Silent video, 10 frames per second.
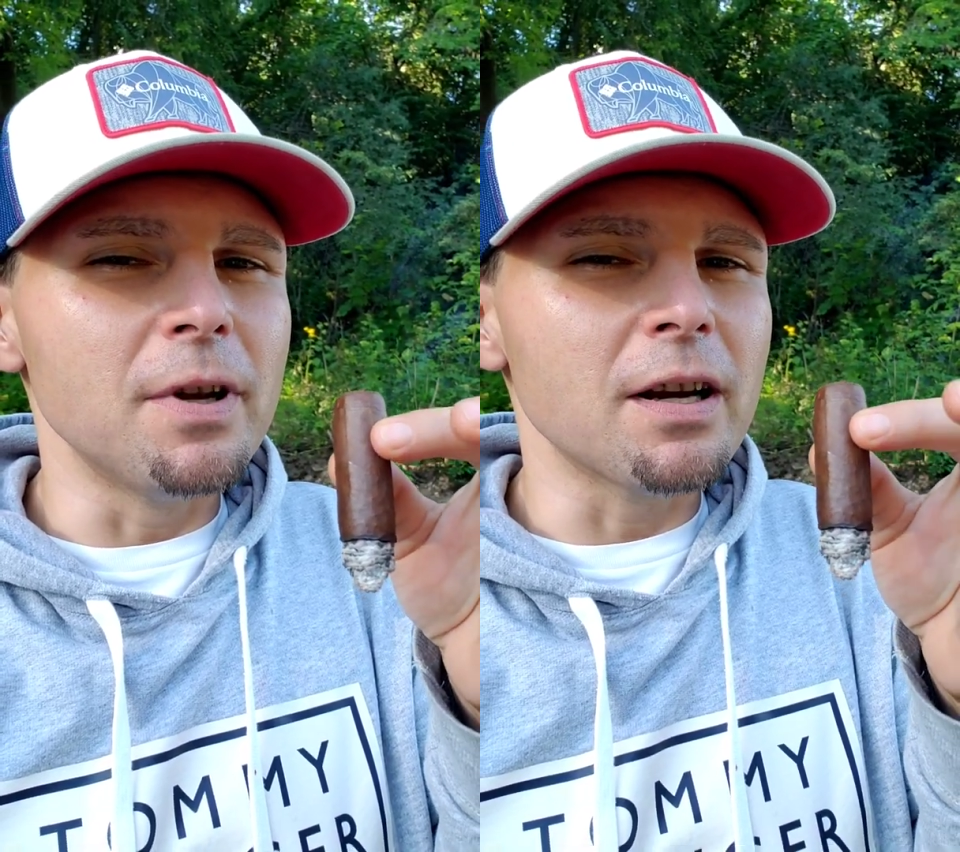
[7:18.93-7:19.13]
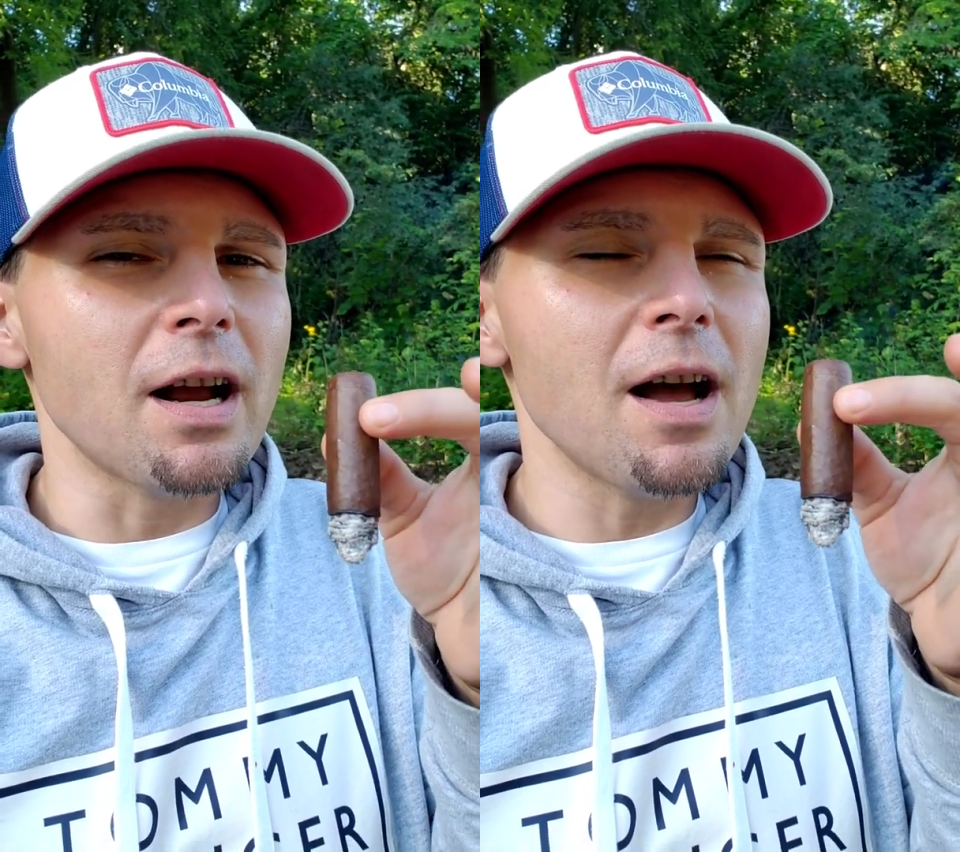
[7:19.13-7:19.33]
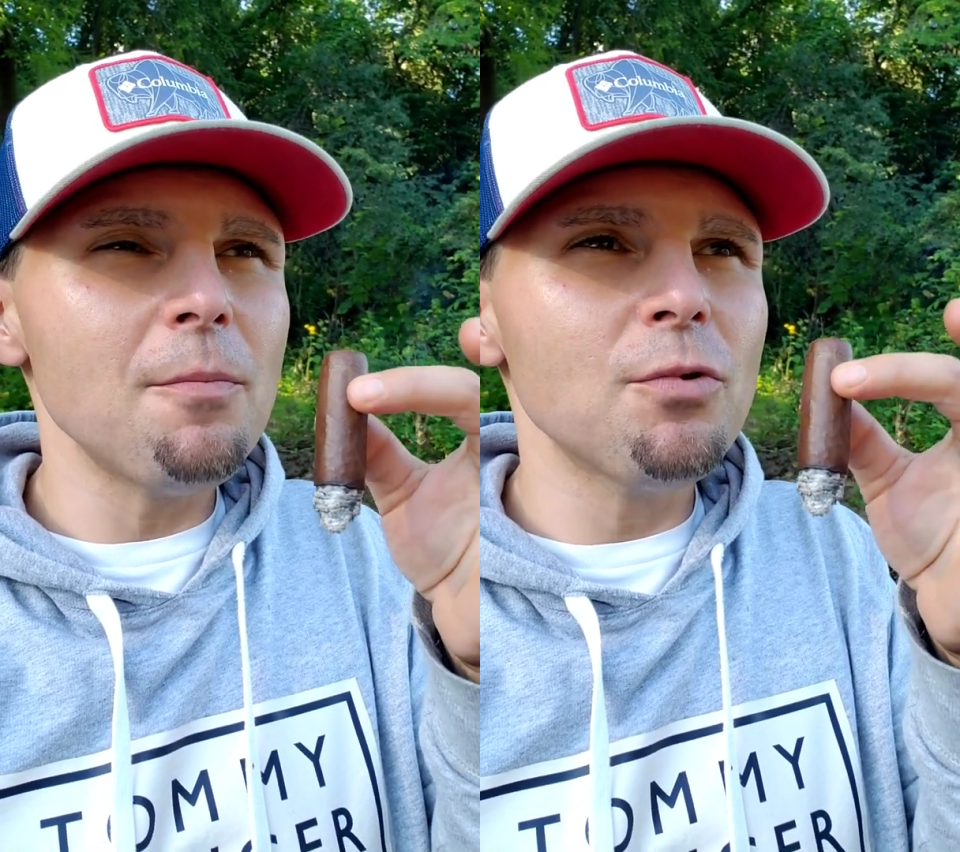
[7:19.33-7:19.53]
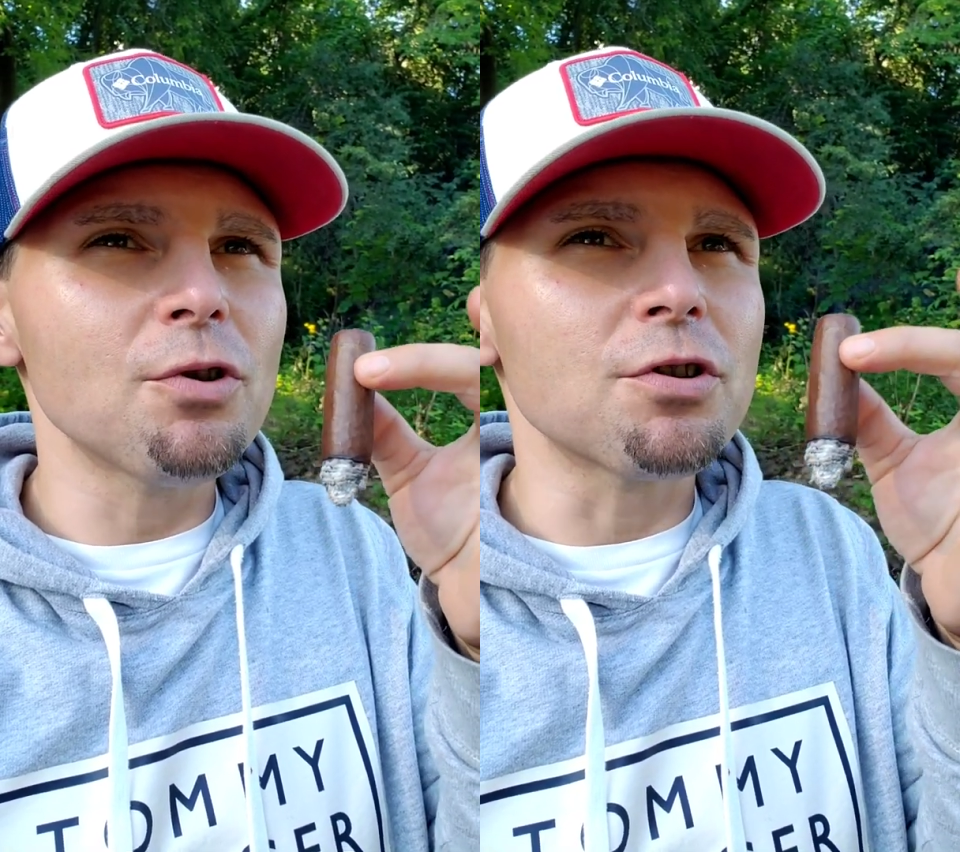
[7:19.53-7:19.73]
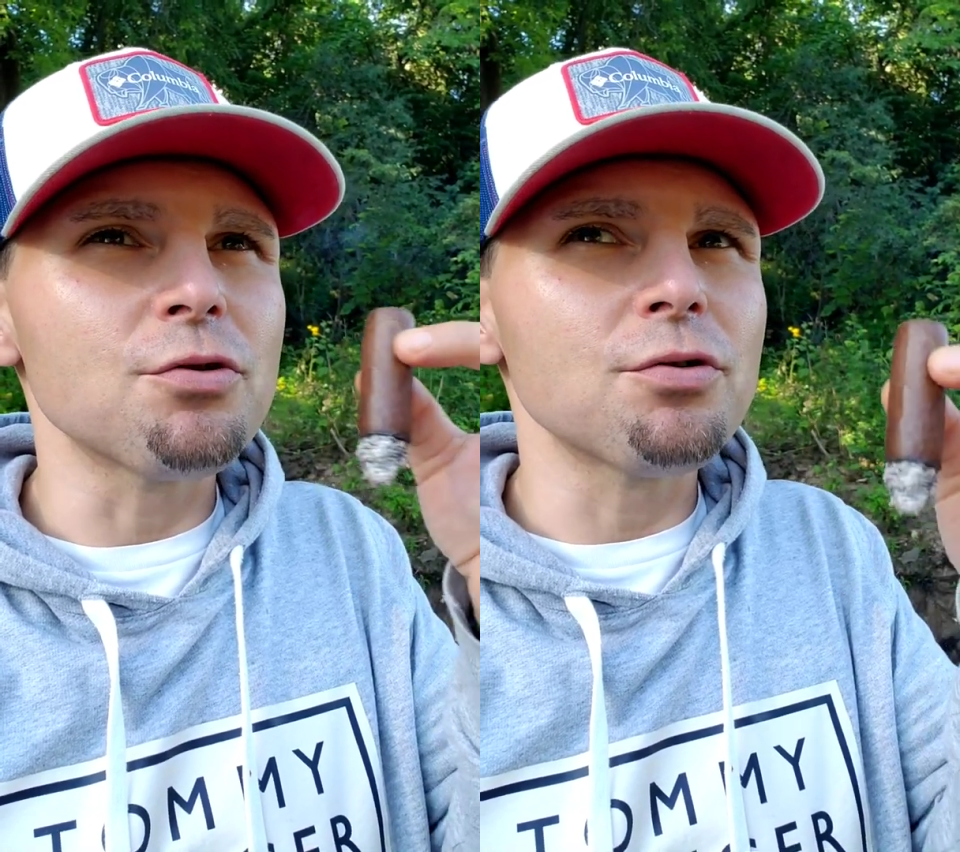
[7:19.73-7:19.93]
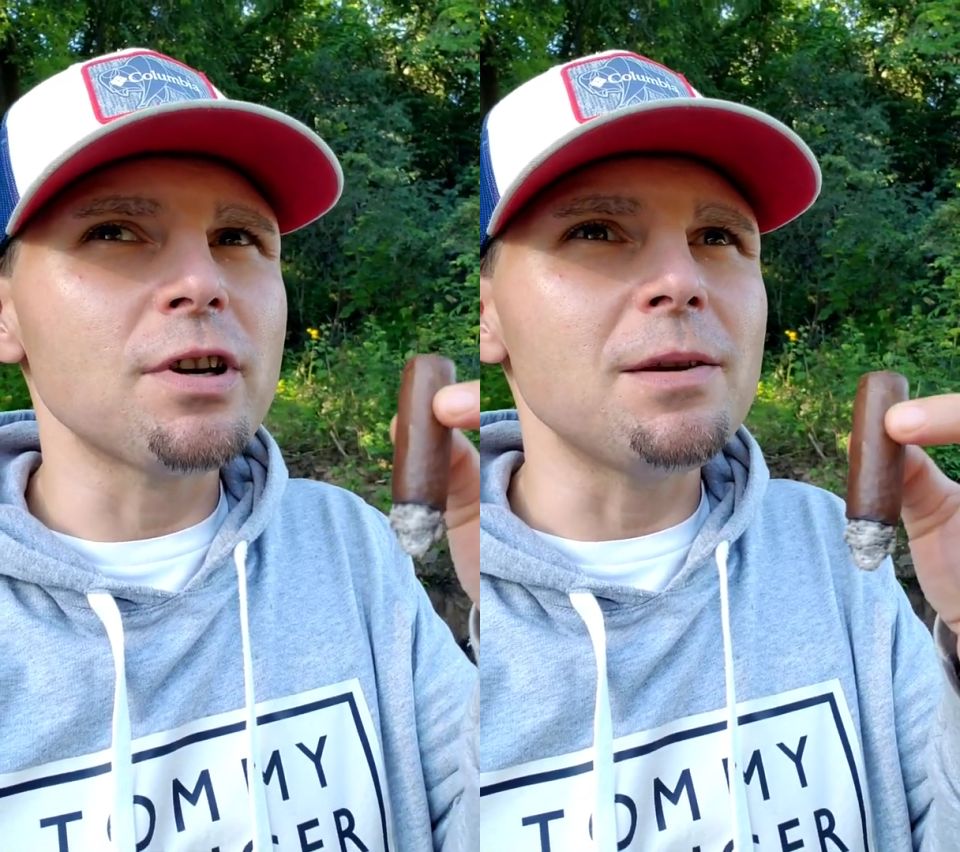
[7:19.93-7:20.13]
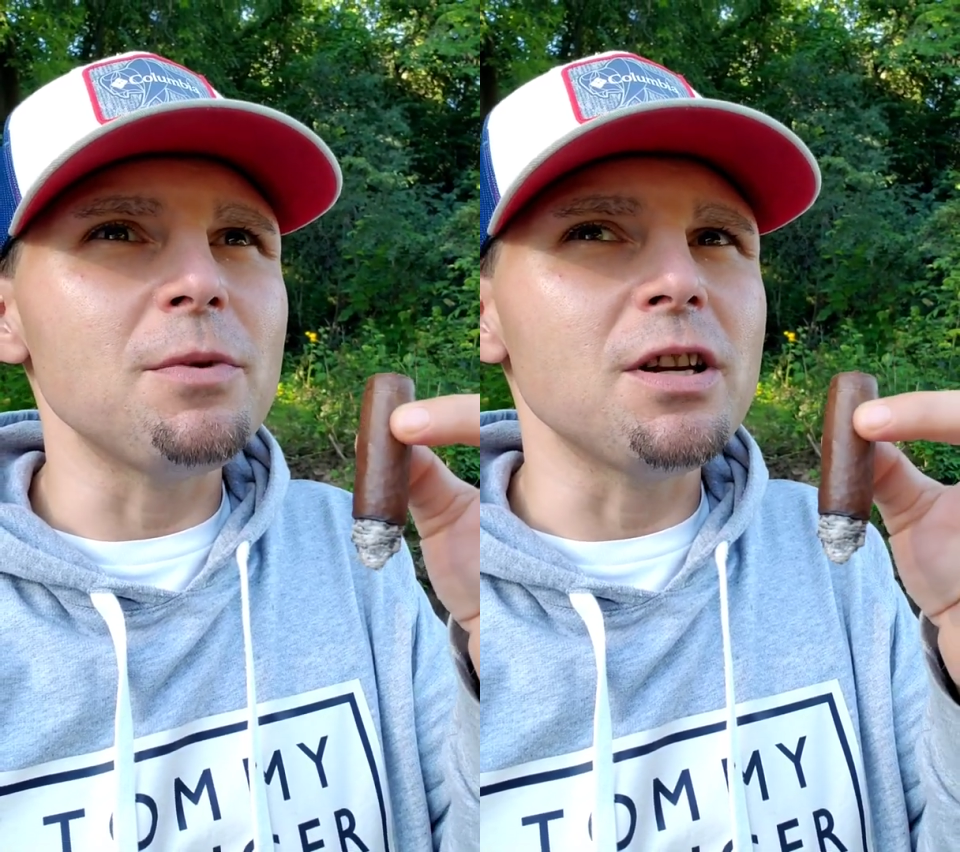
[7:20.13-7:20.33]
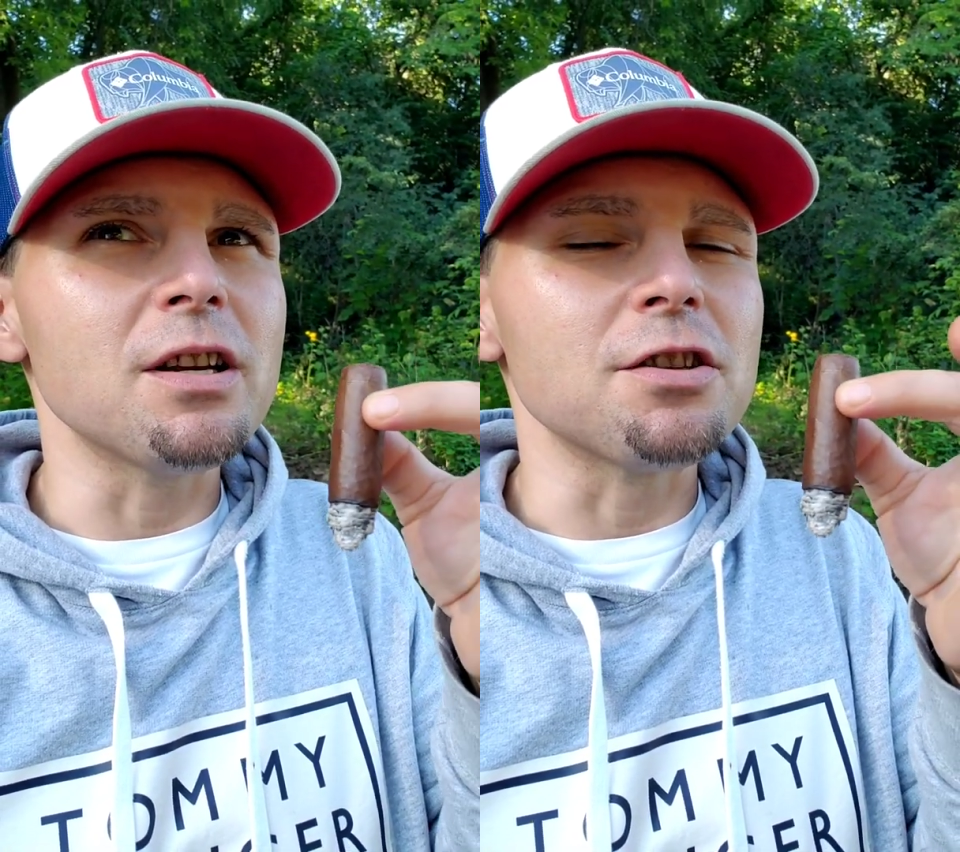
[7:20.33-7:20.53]
it got more
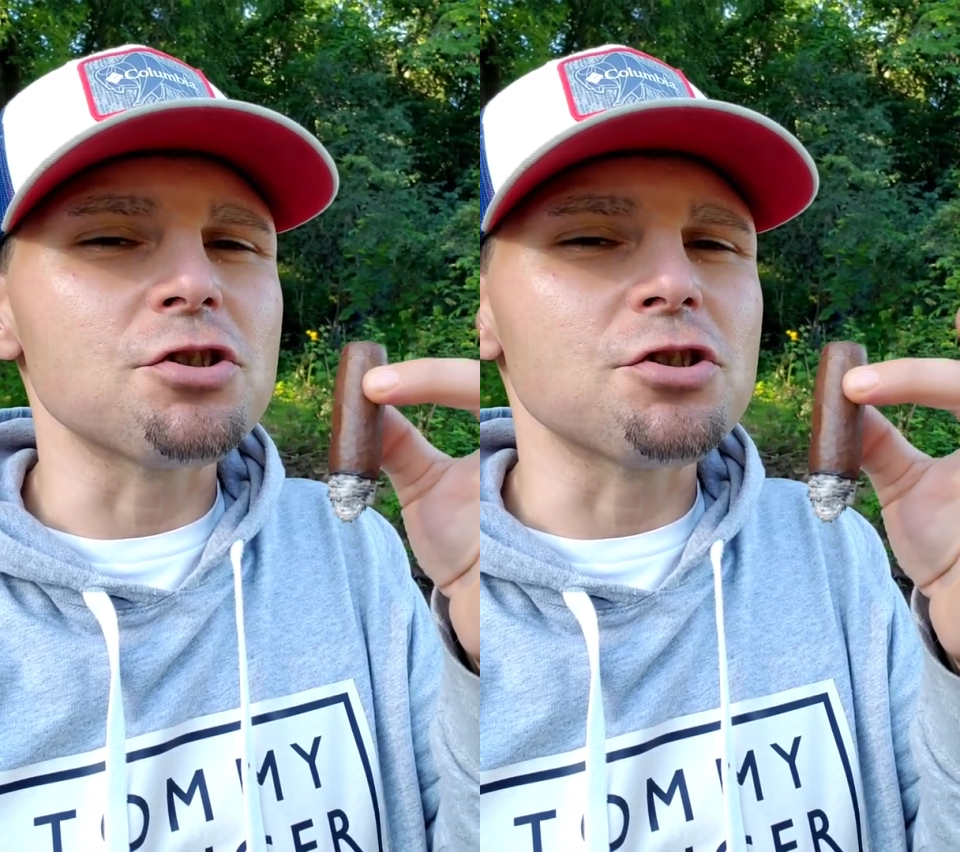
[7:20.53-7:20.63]
creamy